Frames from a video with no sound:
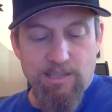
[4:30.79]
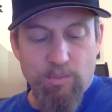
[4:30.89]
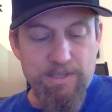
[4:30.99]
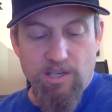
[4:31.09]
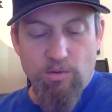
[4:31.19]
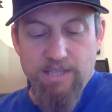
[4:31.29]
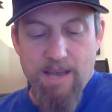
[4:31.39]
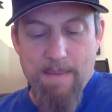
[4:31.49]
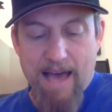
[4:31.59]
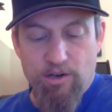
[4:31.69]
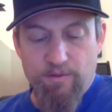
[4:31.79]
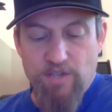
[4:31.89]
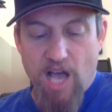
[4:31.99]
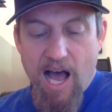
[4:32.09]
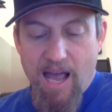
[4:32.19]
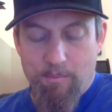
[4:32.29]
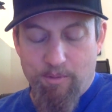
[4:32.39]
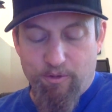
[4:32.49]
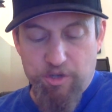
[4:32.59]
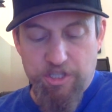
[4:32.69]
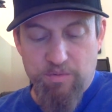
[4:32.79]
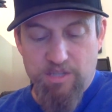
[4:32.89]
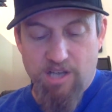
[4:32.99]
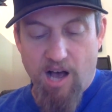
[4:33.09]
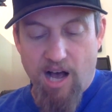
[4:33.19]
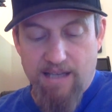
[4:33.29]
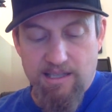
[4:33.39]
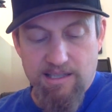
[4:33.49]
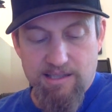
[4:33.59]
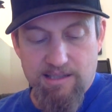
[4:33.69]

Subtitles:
Was it only a matter of time before she was caught?